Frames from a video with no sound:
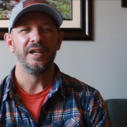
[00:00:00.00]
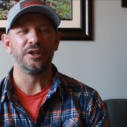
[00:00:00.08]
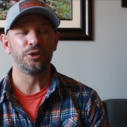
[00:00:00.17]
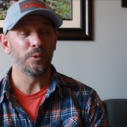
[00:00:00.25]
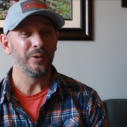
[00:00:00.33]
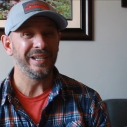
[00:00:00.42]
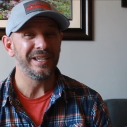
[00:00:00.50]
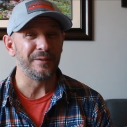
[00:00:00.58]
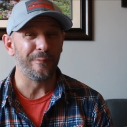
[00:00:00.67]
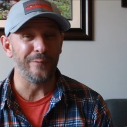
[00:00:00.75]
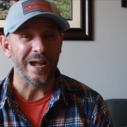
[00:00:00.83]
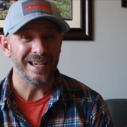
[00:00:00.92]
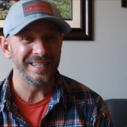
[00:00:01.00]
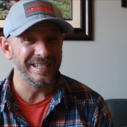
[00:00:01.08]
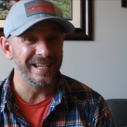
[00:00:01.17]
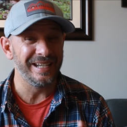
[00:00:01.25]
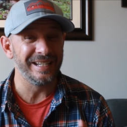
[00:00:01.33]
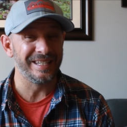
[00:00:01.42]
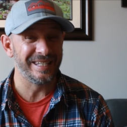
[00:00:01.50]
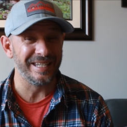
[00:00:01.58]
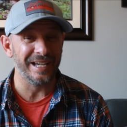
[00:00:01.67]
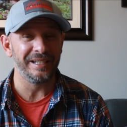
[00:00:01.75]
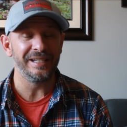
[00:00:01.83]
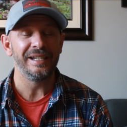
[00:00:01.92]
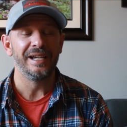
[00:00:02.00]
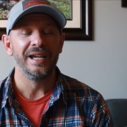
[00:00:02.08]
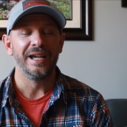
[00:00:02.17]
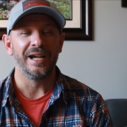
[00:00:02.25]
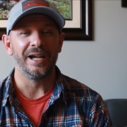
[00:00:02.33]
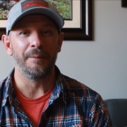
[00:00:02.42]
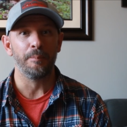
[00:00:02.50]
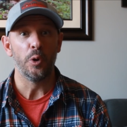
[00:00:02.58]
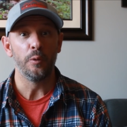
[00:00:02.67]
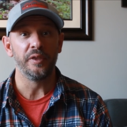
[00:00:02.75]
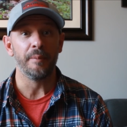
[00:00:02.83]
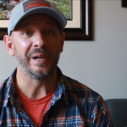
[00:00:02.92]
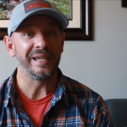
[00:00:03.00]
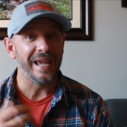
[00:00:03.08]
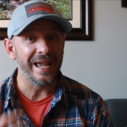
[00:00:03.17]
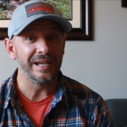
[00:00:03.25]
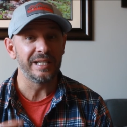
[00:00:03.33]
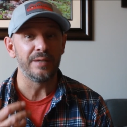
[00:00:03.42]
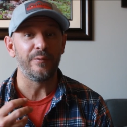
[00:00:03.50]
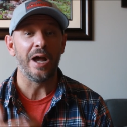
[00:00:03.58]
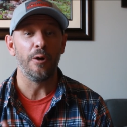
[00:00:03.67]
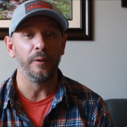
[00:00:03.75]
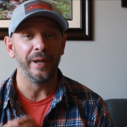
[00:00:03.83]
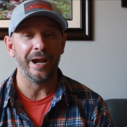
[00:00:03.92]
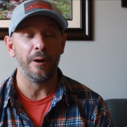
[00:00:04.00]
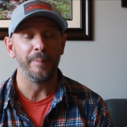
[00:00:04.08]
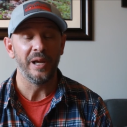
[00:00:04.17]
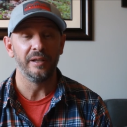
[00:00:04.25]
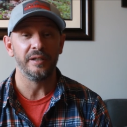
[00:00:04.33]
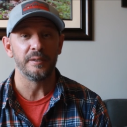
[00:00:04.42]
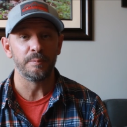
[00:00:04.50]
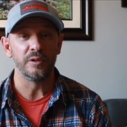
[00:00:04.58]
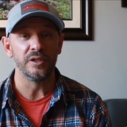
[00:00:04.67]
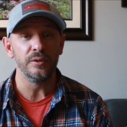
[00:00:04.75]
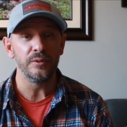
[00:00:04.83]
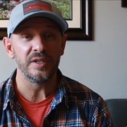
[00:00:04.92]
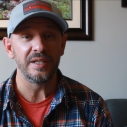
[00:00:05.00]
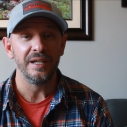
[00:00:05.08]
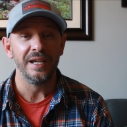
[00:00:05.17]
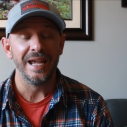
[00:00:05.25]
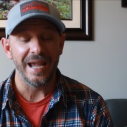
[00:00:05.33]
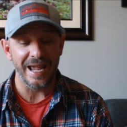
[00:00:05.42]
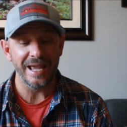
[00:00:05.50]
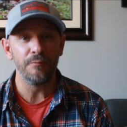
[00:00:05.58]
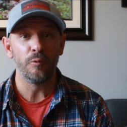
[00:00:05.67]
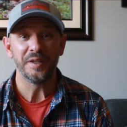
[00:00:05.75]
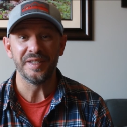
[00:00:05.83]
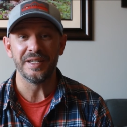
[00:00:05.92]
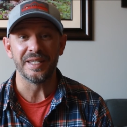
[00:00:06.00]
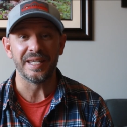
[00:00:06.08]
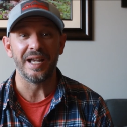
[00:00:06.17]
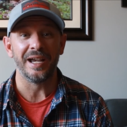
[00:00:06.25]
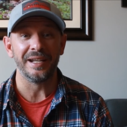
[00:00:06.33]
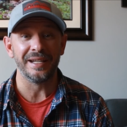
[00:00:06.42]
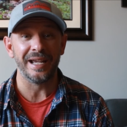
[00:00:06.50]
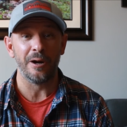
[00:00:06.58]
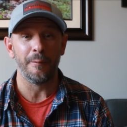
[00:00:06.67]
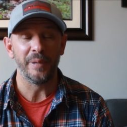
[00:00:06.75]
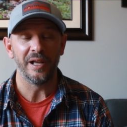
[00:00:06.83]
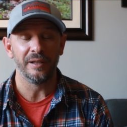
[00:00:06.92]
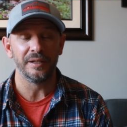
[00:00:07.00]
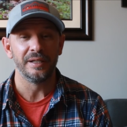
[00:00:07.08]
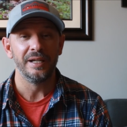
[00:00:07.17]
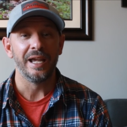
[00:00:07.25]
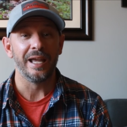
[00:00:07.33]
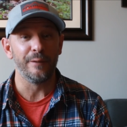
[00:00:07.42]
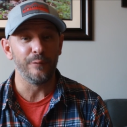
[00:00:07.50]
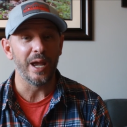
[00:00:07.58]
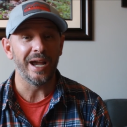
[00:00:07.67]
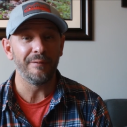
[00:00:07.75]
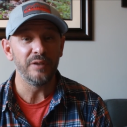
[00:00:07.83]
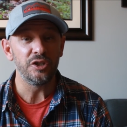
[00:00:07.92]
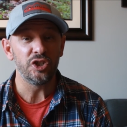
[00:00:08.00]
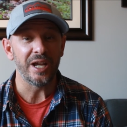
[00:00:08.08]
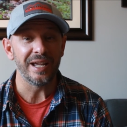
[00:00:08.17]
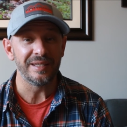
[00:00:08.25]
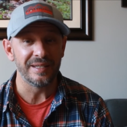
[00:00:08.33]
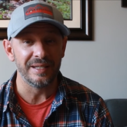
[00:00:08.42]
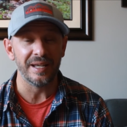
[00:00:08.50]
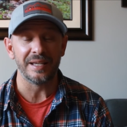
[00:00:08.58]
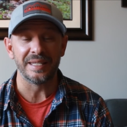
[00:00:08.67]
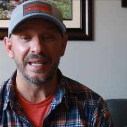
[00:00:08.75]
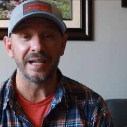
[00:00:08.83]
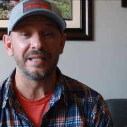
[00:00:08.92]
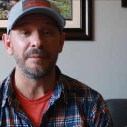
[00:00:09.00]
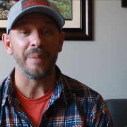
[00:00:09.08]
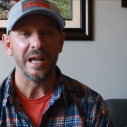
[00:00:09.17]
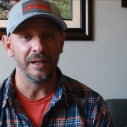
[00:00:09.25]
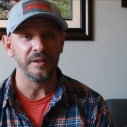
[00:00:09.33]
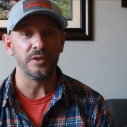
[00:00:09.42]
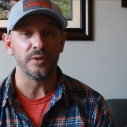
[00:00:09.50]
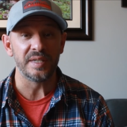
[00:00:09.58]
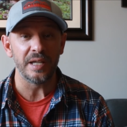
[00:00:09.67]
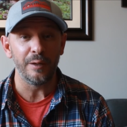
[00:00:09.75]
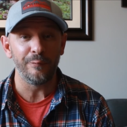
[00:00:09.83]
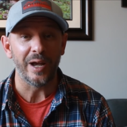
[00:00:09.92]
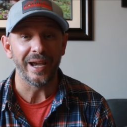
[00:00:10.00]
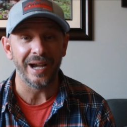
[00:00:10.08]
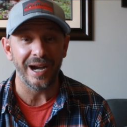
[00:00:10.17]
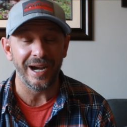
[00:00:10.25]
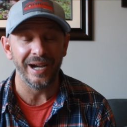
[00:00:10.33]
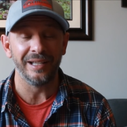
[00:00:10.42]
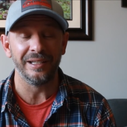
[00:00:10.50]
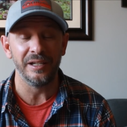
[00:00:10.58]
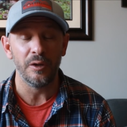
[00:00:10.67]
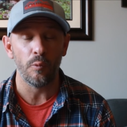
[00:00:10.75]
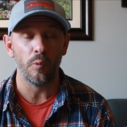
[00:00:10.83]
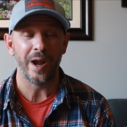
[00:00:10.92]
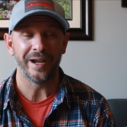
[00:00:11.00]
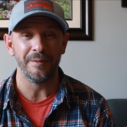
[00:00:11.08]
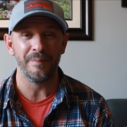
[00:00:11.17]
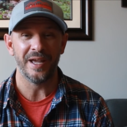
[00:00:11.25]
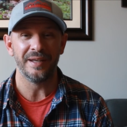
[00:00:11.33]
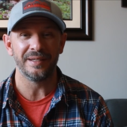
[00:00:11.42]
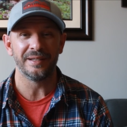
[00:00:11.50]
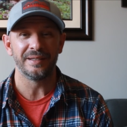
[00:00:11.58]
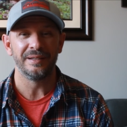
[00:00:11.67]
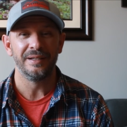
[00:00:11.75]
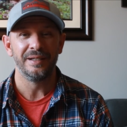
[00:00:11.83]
It truly is a fascinating study, um, both the mechanics of how an owl pellet is produced and what's inside an owl pellet. And if you have the chance to dissect some pellets yourself, I highly recommend it.